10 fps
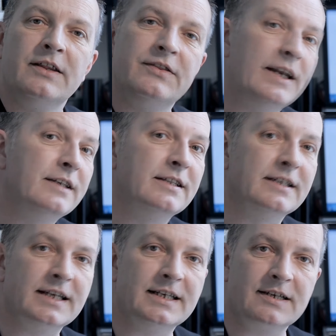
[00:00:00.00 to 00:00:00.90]
then to the
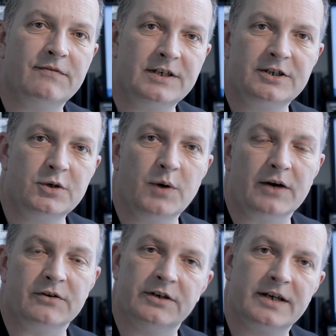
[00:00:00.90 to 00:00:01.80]

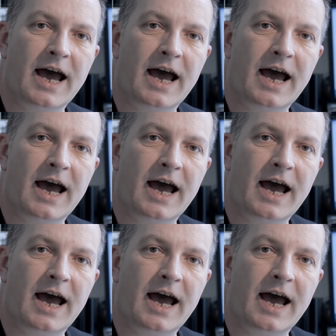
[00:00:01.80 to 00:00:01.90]
D7200,